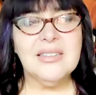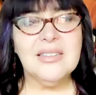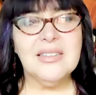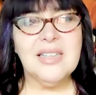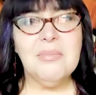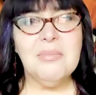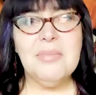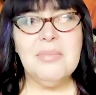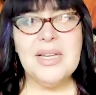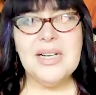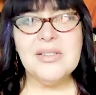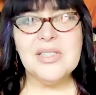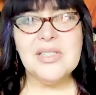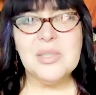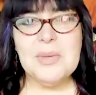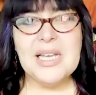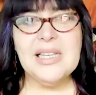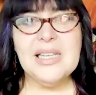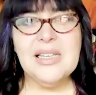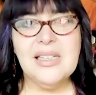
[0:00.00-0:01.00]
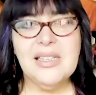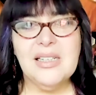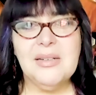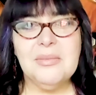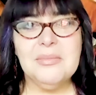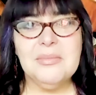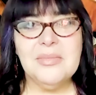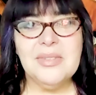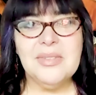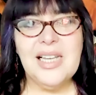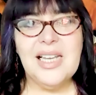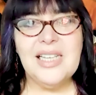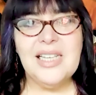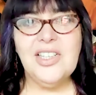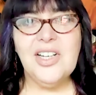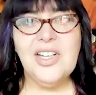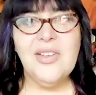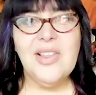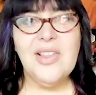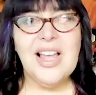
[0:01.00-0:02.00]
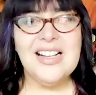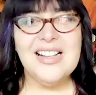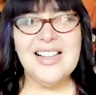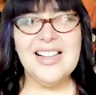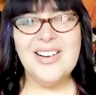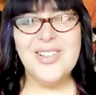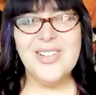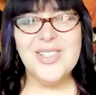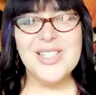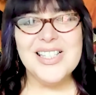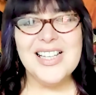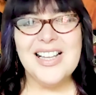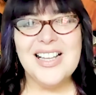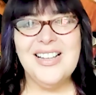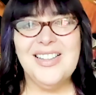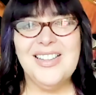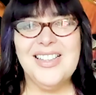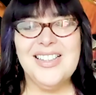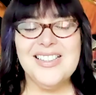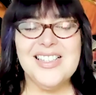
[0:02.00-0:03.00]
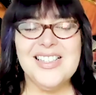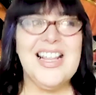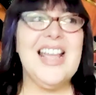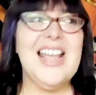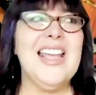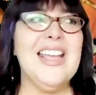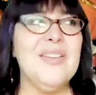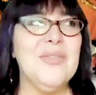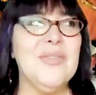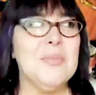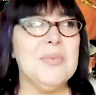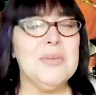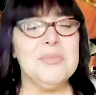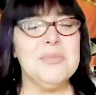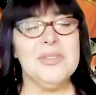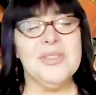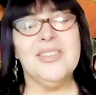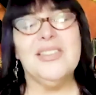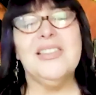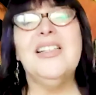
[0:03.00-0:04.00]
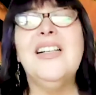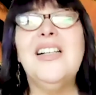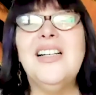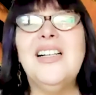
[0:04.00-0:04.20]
a better speculum. And you know that that old saying saying where people